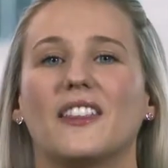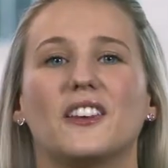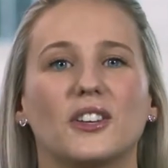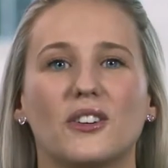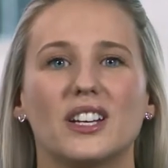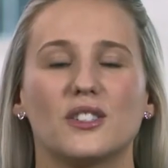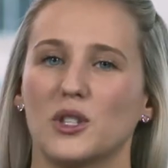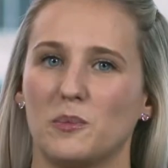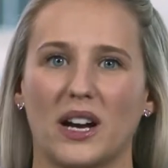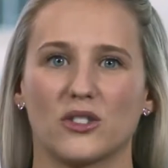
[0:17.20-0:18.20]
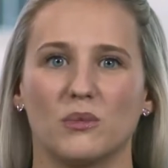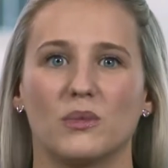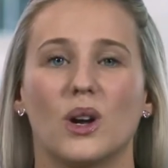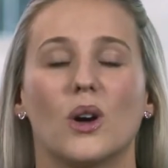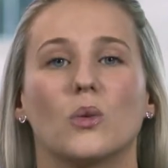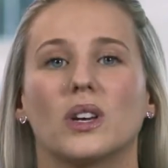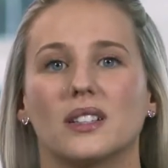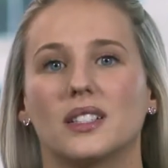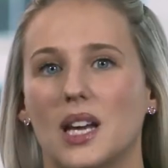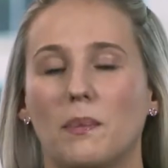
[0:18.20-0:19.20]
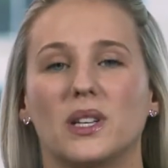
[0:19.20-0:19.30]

At the other end of the spectrum, we can step